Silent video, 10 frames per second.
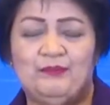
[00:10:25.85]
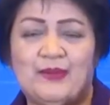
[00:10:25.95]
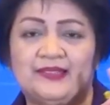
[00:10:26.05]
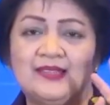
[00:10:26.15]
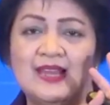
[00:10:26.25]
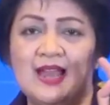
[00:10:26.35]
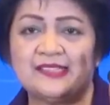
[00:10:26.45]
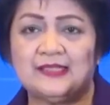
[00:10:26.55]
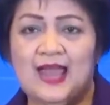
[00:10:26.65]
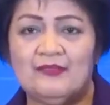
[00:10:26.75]
but as
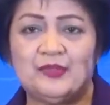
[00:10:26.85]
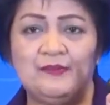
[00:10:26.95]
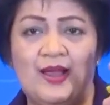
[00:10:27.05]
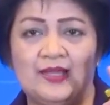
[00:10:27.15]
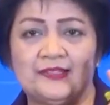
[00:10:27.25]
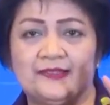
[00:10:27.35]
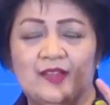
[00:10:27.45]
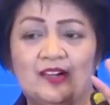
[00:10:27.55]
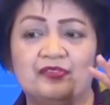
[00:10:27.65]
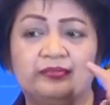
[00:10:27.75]
an aftermath
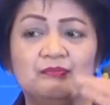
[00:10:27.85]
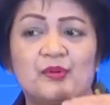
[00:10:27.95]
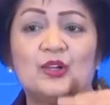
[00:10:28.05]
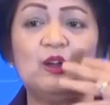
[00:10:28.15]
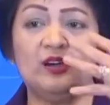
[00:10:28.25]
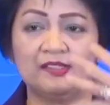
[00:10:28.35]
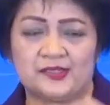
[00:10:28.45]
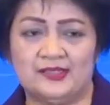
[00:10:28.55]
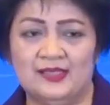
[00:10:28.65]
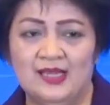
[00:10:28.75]
of prolonged